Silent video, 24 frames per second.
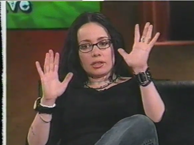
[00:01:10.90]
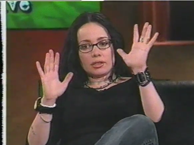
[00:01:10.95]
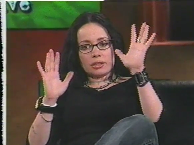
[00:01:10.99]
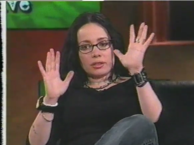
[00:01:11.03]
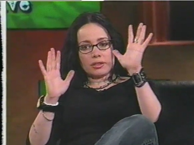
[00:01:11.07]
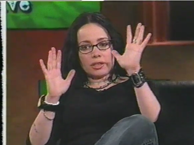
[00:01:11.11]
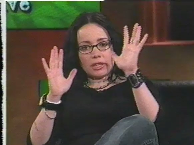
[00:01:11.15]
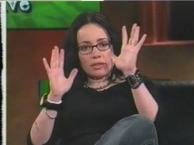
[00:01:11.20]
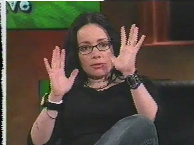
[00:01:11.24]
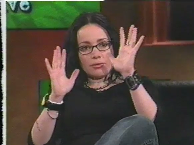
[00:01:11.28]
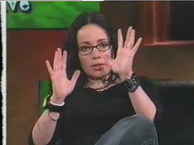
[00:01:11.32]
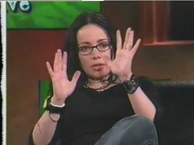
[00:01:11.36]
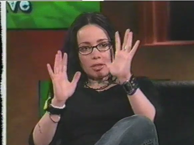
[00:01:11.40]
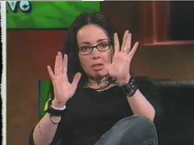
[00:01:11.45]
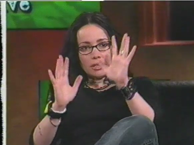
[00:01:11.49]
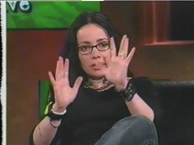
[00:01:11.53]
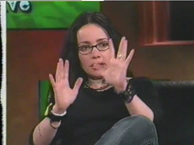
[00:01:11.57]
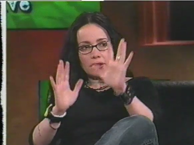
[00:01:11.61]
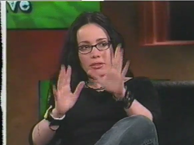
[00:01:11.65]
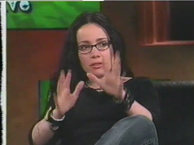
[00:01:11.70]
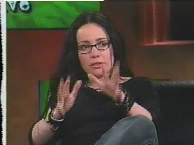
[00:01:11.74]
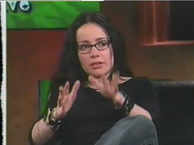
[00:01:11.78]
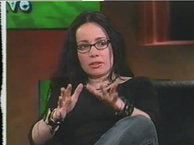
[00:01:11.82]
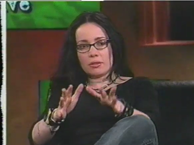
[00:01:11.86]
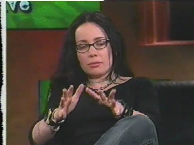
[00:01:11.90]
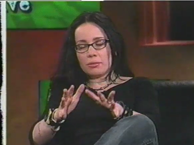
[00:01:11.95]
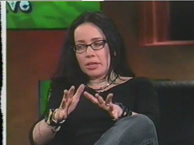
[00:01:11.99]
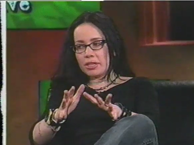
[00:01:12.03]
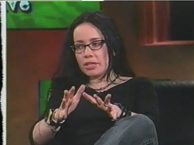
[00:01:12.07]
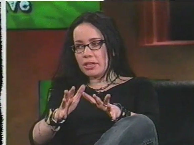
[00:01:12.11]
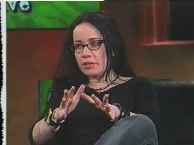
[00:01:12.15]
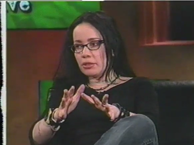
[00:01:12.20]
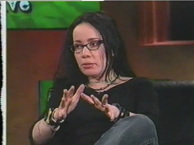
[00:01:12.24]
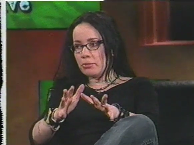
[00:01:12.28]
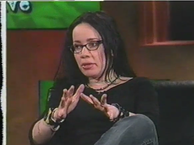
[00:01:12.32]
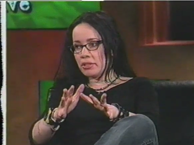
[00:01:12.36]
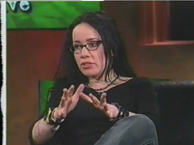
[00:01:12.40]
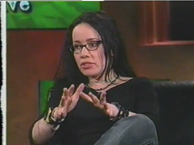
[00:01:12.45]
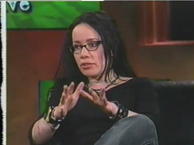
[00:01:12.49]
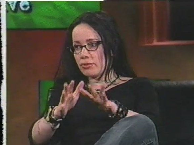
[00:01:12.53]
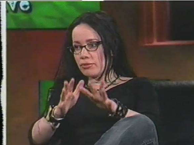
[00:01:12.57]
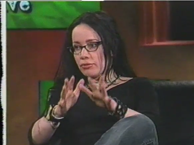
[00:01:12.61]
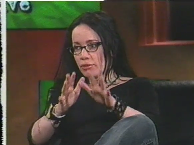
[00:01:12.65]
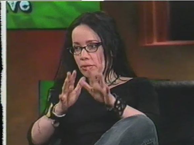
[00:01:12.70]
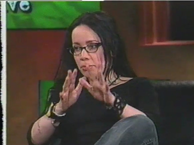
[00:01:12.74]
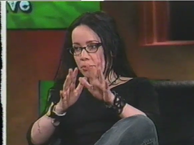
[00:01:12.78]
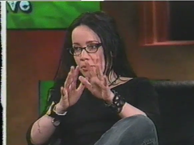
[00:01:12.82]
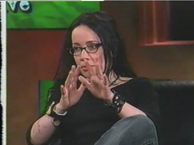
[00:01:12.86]
They have very little money in their
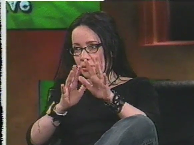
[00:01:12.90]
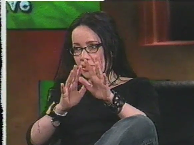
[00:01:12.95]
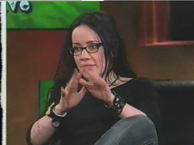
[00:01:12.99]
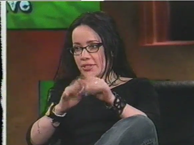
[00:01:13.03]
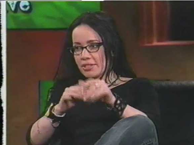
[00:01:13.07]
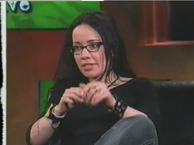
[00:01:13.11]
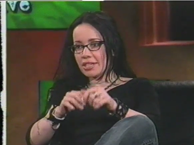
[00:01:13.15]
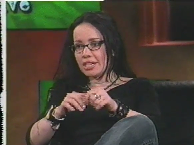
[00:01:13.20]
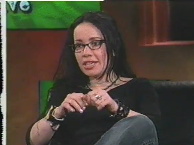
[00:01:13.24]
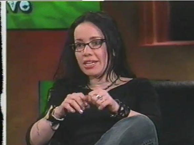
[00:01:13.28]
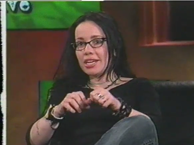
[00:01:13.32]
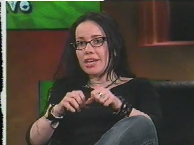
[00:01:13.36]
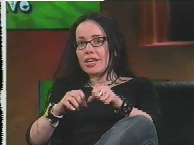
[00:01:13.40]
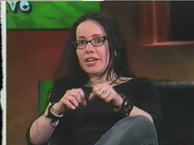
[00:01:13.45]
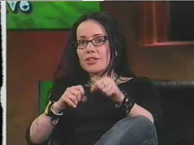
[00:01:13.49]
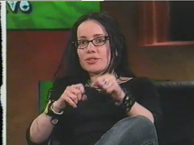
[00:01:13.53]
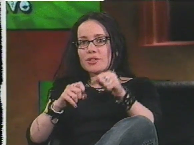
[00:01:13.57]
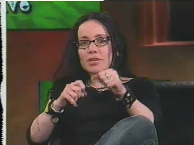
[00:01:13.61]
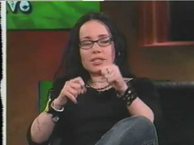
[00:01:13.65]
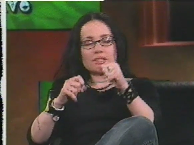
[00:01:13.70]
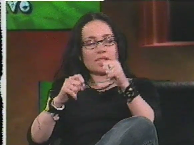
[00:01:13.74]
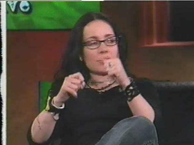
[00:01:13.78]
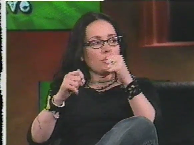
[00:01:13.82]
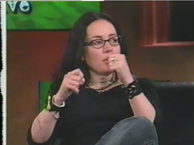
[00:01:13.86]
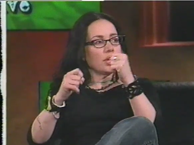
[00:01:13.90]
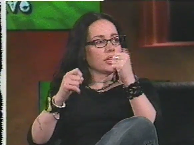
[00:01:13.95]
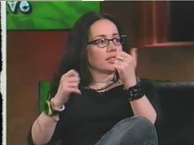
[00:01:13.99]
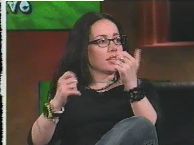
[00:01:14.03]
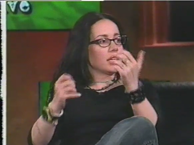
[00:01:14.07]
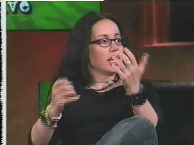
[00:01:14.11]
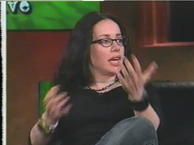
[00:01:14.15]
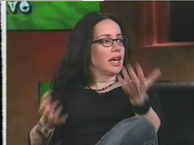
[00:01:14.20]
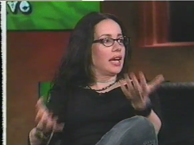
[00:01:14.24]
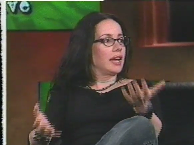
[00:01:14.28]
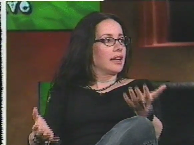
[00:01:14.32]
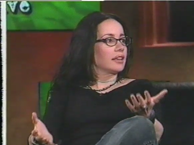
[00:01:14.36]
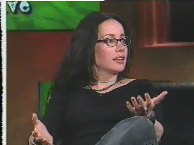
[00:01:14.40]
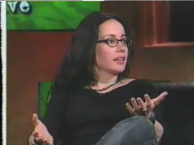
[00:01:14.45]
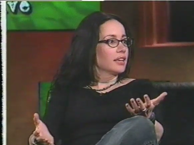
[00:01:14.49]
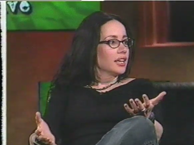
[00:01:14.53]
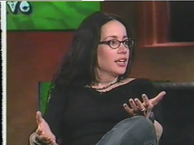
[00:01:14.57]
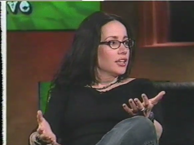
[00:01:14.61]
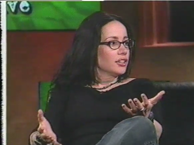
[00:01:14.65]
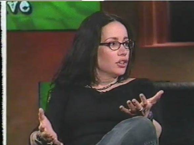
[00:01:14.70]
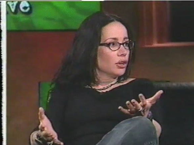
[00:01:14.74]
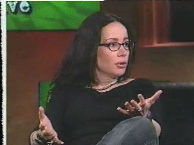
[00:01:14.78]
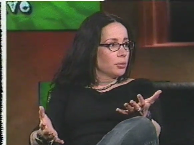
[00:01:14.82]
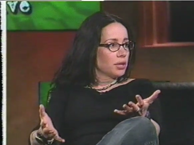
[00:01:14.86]
budget for publicity, so I said, what the heck?
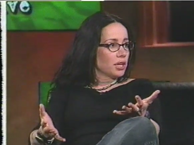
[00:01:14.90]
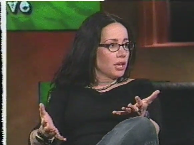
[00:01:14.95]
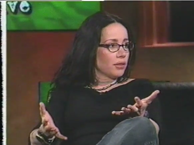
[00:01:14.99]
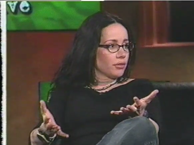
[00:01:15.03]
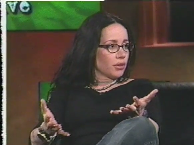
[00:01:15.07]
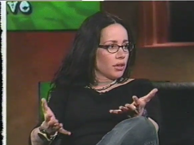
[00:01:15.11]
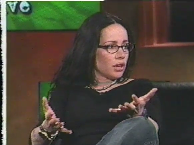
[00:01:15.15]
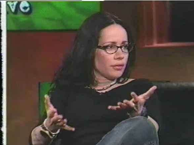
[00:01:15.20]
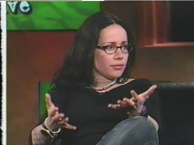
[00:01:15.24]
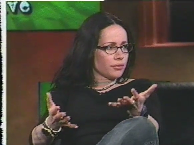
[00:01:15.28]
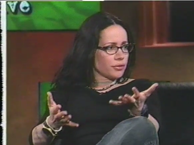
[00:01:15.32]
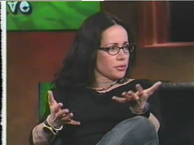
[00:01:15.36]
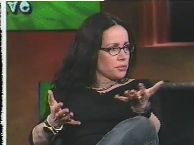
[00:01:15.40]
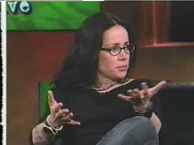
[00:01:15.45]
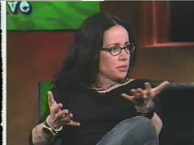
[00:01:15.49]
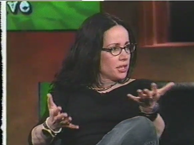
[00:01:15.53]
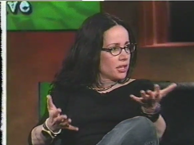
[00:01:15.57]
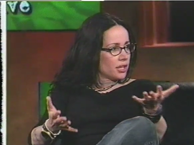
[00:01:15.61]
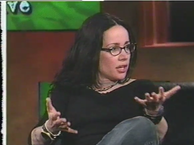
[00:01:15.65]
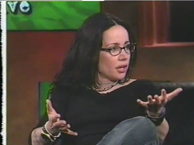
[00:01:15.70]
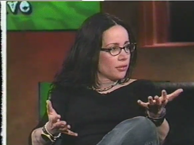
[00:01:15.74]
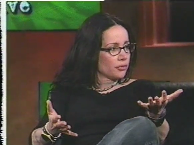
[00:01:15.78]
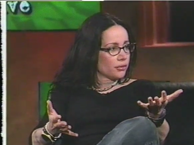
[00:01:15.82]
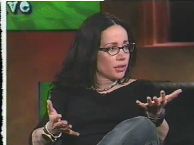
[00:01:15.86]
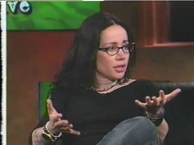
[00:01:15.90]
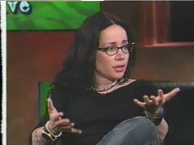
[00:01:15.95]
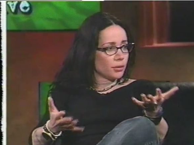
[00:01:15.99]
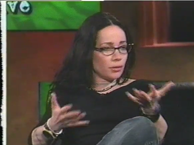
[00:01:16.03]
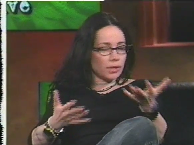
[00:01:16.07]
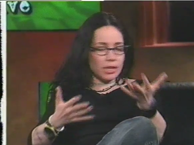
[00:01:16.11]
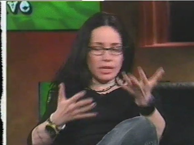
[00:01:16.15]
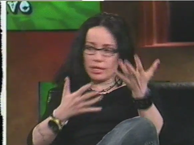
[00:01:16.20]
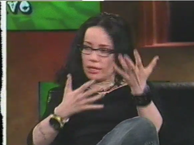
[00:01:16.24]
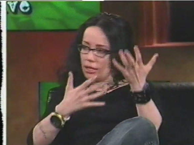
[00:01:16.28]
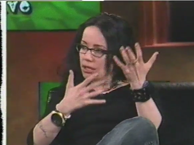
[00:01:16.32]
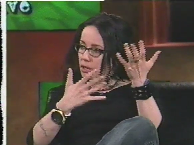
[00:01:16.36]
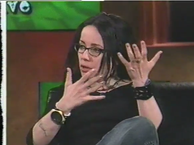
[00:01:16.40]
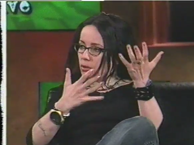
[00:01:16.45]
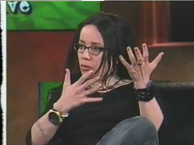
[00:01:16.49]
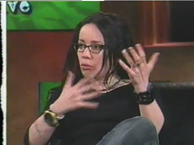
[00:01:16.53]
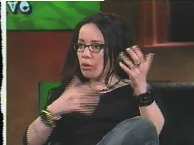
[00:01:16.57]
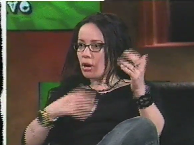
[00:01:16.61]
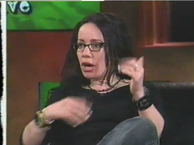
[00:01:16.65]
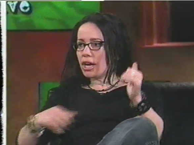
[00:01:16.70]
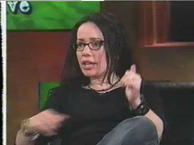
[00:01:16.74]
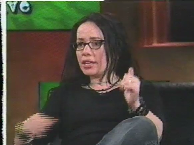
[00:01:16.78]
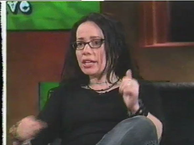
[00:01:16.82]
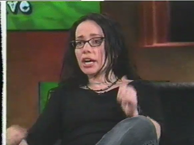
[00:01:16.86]
Nobody ever offers me a cover anyway.
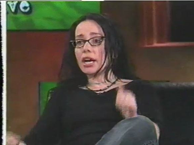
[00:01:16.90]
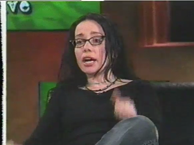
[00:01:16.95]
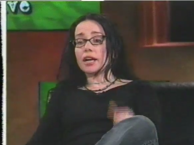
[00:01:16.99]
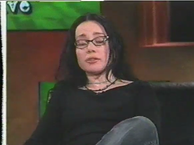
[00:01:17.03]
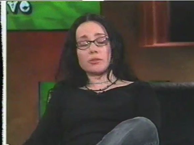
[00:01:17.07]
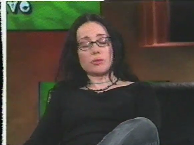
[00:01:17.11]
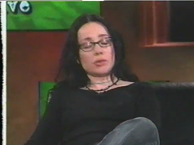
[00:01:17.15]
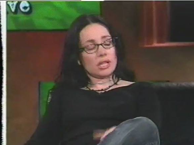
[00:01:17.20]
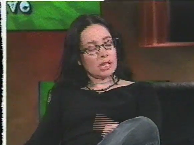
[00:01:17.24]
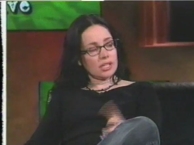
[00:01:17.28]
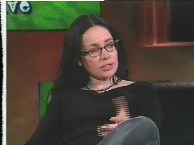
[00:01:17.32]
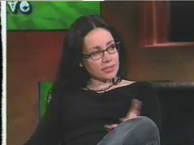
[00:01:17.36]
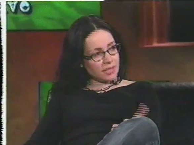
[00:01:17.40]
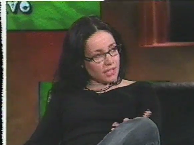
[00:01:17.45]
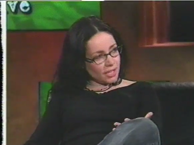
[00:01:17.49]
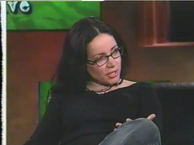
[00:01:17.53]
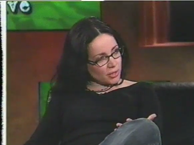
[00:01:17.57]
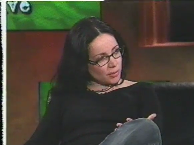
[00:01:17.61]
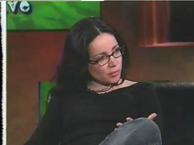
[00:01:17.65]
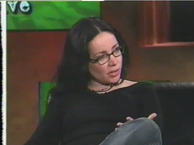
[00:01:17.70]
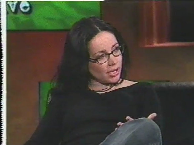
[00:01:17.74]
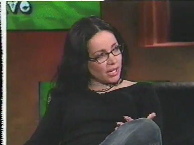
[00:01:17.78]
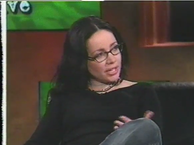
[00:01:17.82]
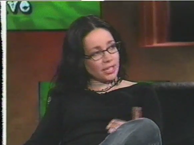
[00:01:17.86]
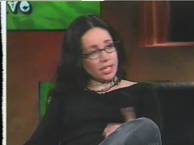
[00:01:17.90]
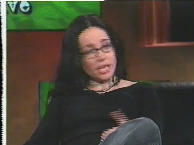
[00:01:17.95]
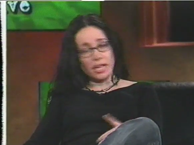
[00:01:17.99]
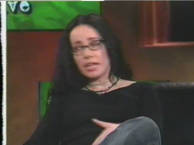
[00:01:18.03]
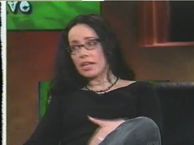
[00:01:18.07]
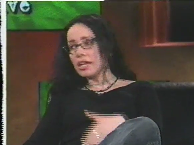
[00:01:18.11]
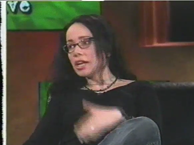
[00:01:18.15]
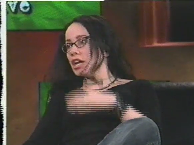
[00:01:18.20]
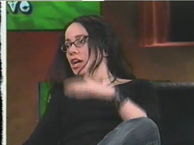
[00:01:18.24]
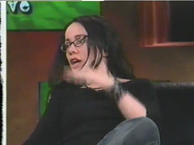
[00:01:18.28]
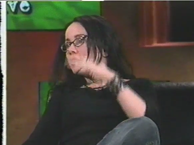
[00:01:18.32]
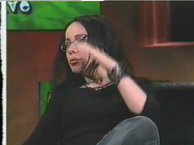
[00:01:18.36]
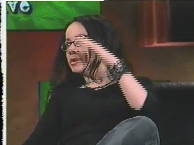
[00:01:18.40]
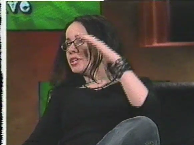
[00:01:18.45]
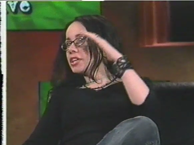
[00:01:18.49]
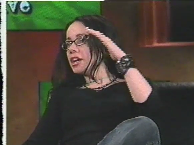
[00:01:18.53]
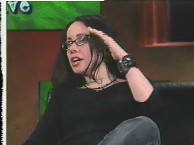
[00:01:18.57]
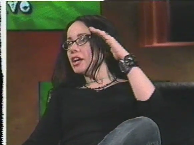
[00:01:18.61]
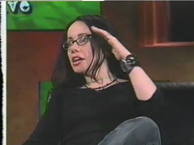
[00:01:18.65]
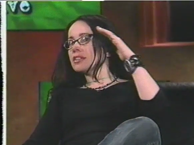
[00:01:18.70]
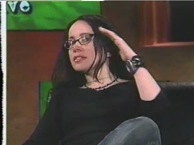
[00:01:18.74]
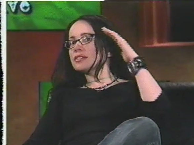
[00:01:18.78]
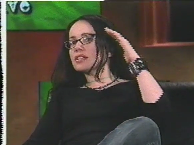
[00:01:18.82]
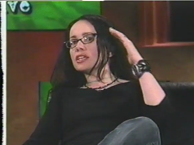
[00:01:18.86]
Why not? Well, I'll tell you why not.
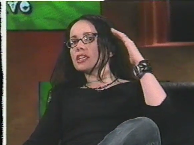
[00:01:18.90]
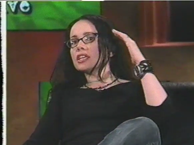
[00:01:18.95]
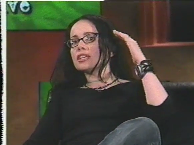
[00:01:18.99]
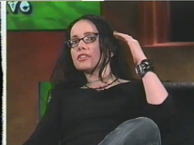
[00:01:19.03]
Because